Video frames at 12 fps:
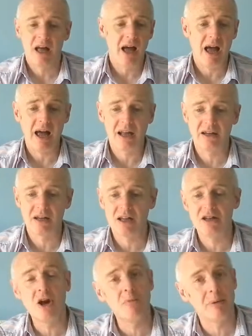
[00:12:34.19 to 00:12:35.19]
And
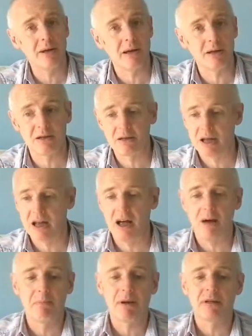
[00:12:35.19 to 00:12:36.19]
no Burgundies
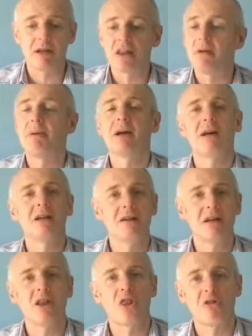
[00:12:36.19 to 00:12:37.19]
here, but the
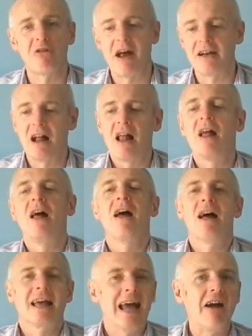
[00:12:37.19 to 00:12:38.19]
Burgundian thread
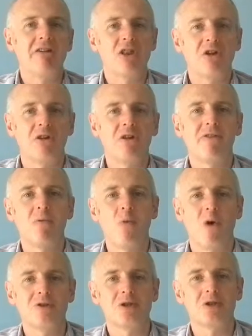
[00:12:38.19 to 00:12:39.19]
carried through from
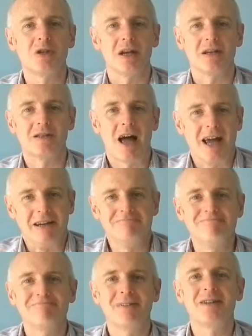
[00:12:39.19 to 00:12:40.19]
1 to 6. Hey,
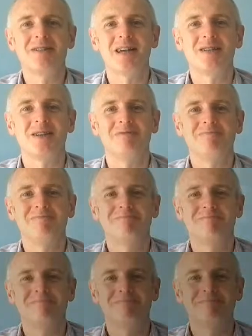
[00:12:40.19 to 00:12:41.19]
see you
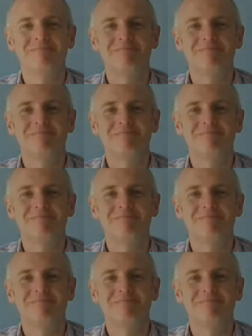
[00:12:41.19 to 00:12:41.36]
soon.